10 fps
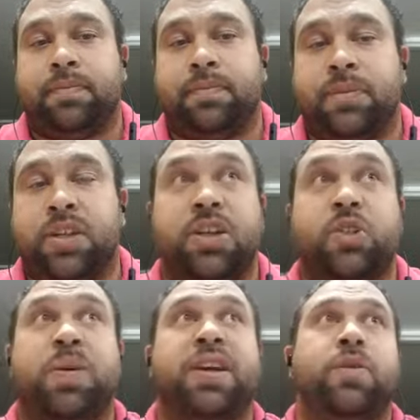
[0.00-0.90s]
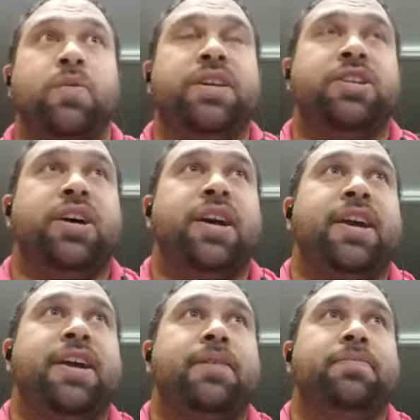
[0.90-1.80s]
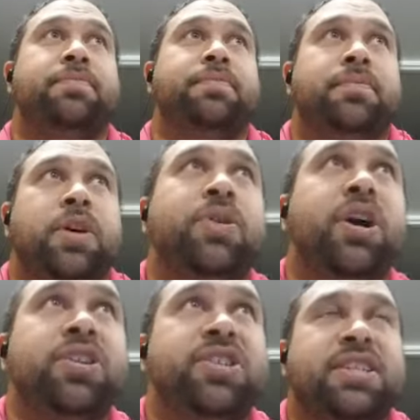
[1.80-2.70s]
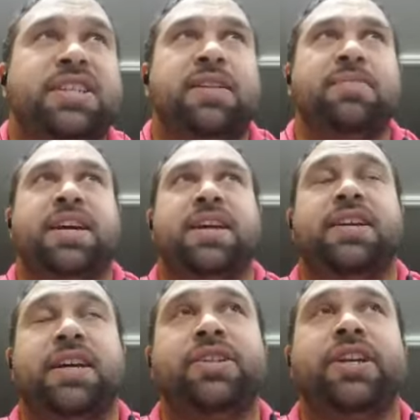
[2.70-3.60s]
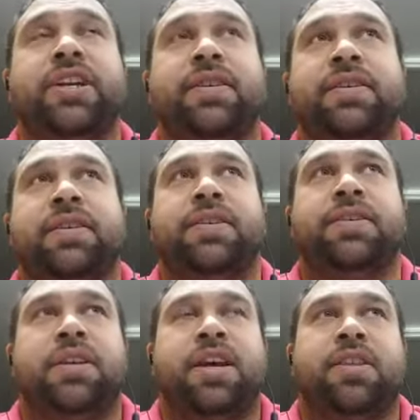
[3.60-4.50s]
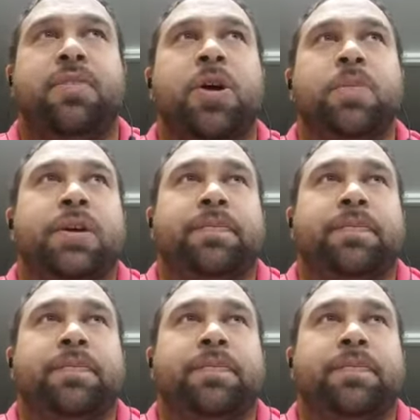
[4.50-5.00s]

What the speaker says: You know, speaking of which, I'm coaching a team down at Nudgee at the moment.